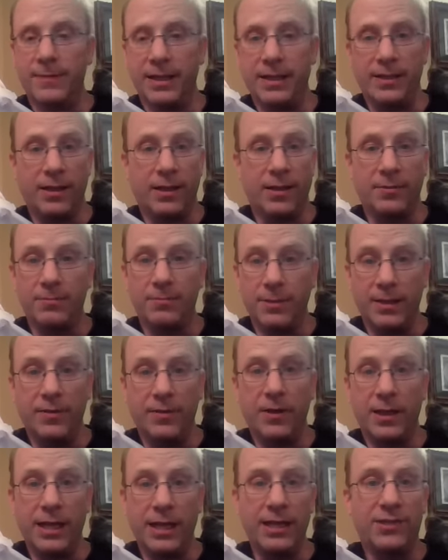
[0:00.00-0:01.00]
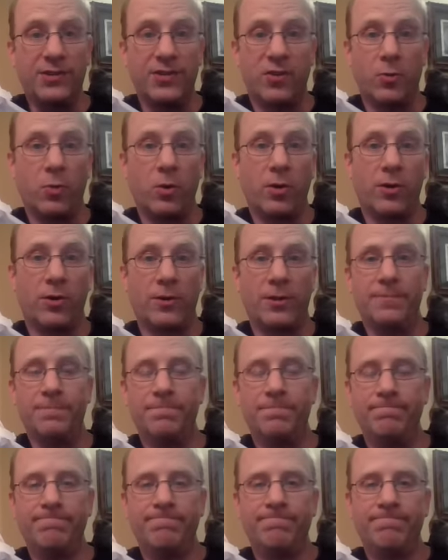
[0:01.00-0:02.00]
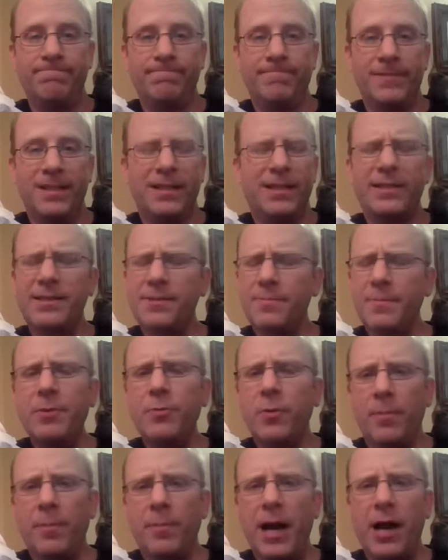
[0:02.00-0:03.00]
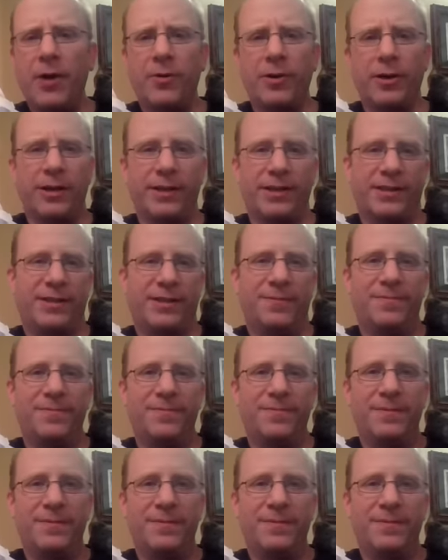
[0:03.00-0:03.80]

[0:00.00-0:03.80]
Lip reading: in the needs of the world. It doesn't mean we're powerless.